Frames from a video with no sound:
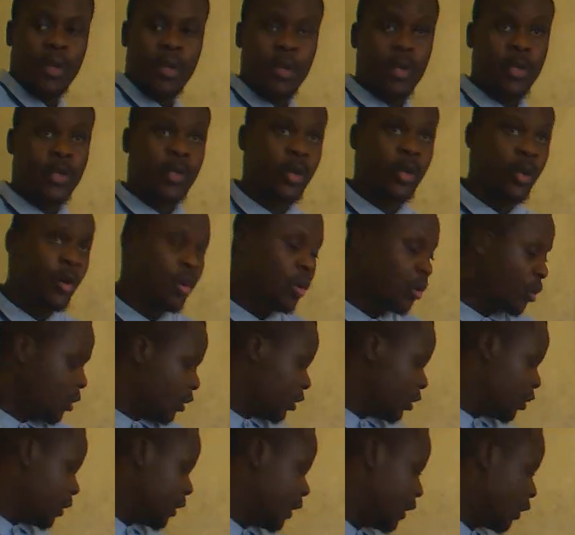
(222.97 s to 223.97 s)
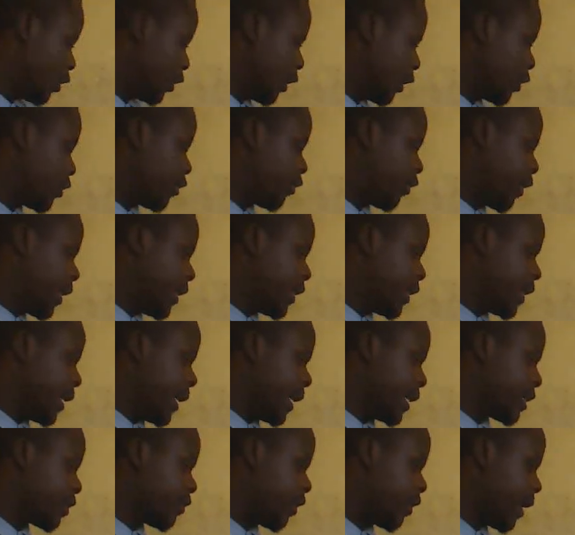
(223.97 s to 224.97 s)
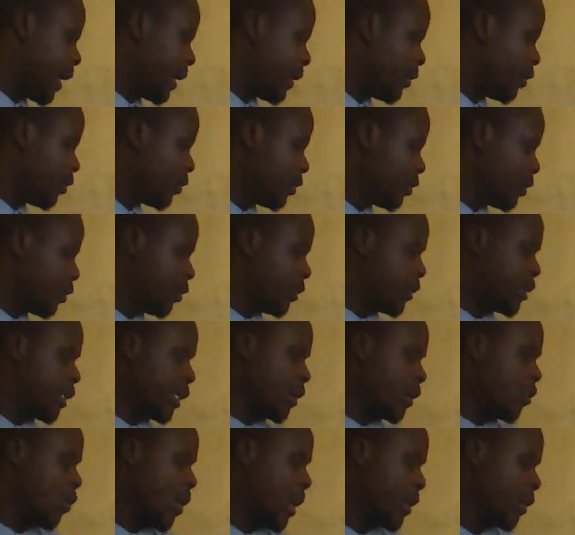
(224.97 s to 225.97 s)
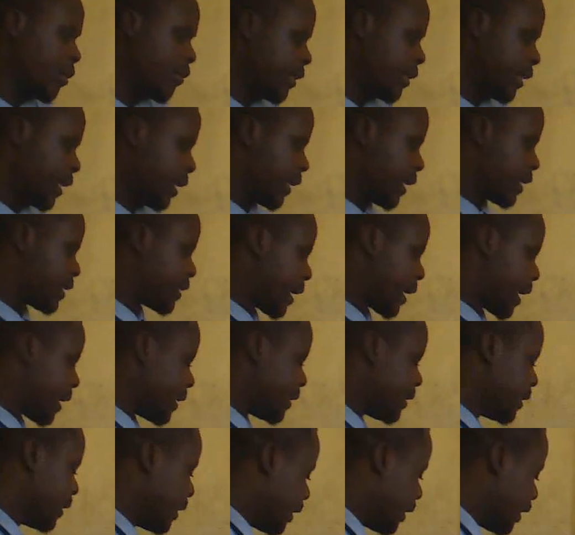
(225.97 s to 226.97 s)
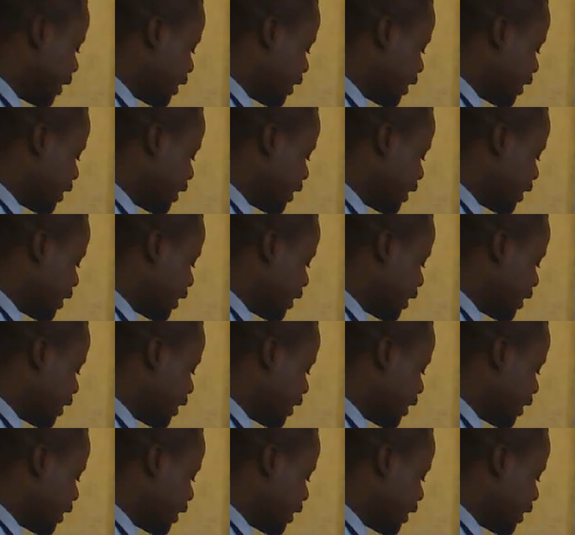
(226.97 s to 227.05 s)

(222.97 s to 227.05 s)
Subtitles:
So in order to find the x value, take 1 over the other side.